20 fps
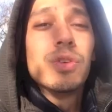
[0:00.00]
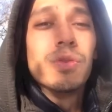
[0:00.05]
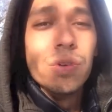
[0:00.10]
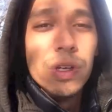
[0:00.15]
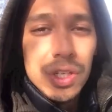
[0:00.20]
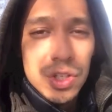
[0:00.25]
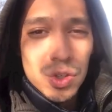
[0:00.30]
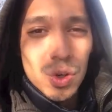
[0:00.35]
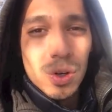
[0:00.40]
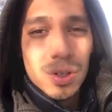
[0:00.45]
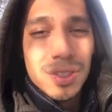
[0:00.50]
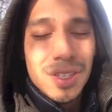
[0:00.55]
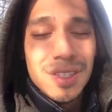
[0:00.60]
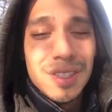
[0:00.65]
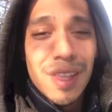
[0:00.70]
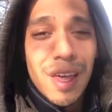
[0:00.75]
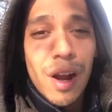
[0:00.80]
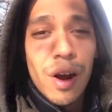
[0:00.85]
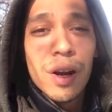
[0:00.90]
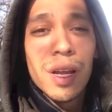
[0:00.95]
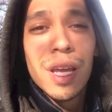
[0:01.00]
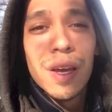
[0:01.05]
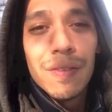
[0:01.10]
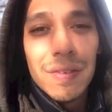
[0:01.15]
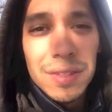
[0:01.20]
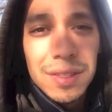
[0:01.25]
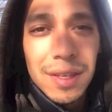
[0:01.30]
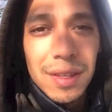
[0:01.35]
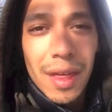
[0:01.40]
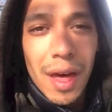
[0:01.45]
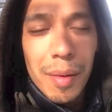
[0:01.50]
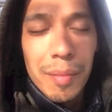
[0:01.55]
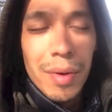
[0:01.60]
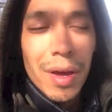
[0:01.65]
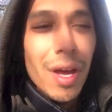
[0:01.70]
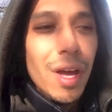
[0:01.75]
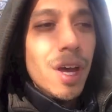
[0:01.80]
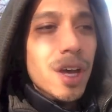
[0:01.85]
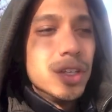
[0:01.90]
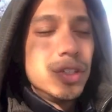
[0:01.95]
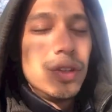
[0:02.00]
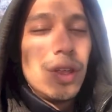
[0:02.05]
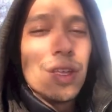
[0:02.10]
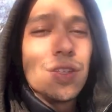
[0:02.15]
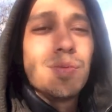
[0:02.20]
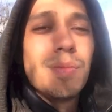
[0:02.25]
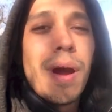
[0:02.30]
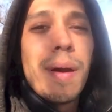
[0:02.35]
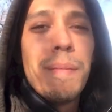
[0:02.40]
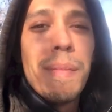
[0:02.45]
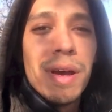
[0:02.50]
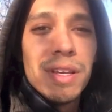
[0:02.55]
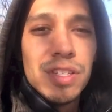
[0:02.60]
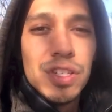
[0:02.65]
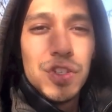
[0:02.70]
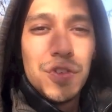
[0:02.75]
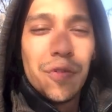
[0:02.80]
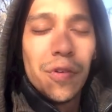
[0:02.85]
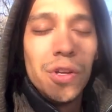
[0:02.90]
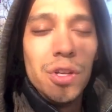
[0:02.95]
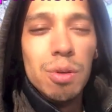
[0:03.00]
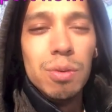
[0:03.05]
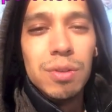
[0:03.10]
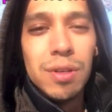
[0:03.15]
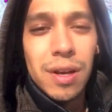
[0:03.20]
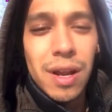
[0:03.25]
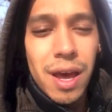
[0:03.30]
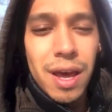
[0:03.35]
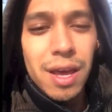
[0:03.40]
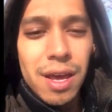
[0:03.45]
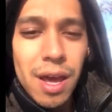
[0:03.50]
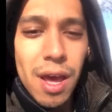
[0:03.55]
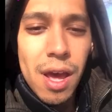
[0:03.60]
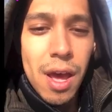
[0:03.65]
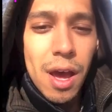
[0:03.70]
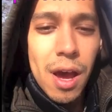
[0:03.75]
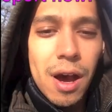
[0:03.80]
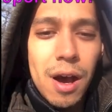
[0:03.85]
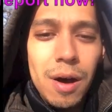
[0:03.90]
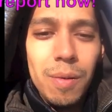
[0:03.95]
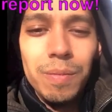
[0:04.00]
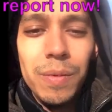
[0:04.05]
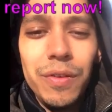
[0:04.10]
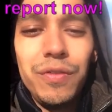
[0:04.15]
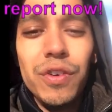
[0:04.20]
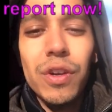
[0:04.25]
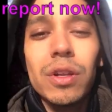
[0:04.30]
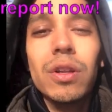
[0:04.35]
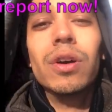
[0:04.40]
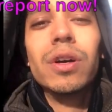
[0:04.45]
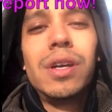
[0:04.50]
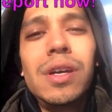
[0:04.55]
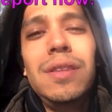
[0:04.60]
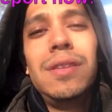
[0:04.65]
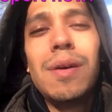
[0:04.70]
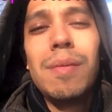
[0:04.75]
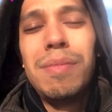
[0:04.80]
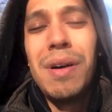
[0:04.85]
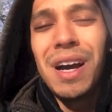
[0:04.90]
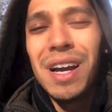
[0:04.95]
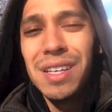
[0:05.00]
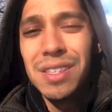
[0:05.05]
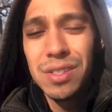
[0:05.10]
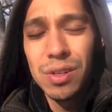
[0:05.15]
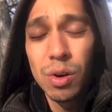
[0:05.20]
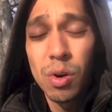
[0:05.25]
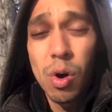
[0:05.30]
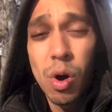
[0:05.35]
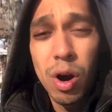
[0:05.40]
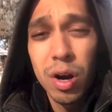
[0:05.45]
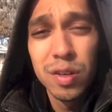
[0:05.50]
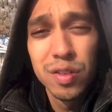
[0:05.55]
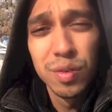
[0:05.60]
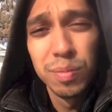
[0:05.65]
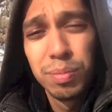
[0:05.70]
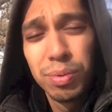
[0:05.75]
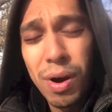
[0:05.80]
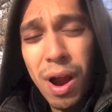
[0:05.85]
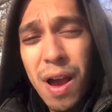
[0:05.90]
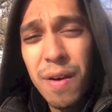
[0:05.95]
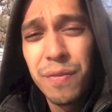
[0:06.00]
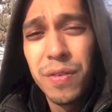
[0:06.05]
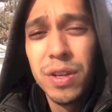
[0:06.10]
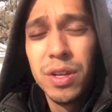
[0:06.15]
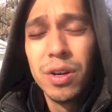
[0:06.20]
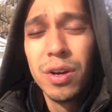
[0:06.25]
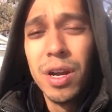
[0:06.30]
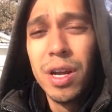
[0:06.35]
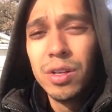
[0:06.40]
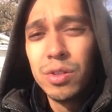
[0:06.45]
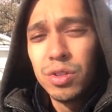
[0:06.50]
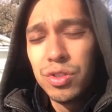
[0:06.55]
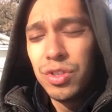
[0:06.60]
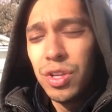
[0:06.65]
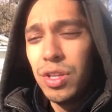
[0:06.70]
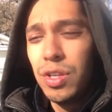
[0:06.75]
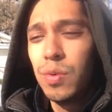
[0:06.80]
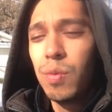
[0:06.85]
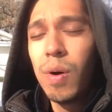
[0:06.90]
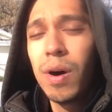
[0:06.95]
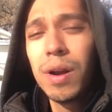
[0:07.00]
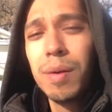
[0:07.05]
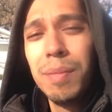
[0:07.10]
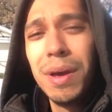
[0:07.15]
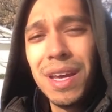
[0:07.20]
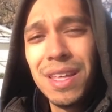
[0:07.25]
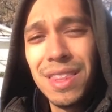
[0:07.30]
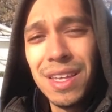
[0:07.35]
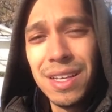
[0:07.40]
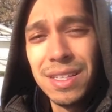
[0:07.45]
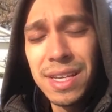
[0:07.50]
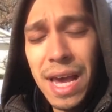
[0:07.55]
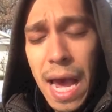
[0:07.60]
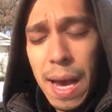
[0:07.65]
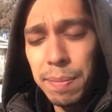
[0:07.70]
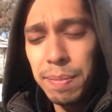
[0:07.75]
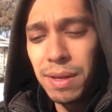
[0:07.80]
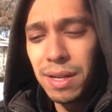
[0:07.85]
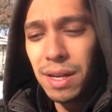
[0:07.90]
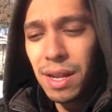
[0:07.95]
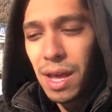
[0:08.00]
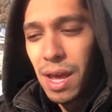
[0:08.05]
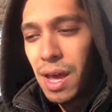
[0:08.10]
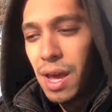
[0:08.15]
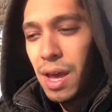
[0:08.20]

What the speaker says: the resources that are given to them. So that's my message for you today. If you're looking to buy and sell cars for profit, you're interested, you want to make things happen,